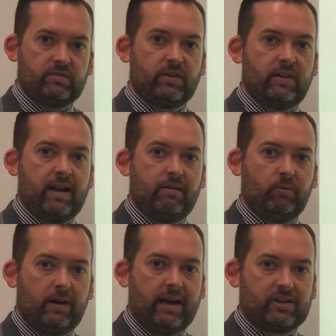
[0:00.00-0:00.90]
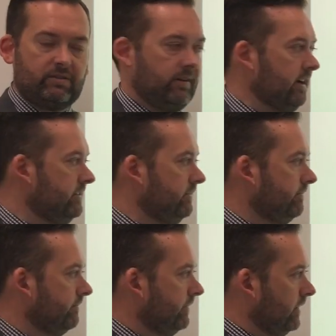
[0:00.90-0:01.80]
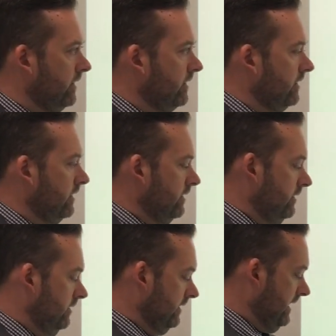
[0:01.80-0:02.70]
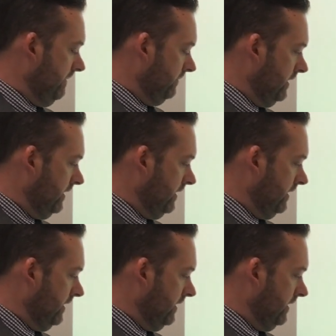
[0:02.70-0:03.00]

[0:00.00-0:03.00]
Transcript: figuring out what actually reacted. Okay.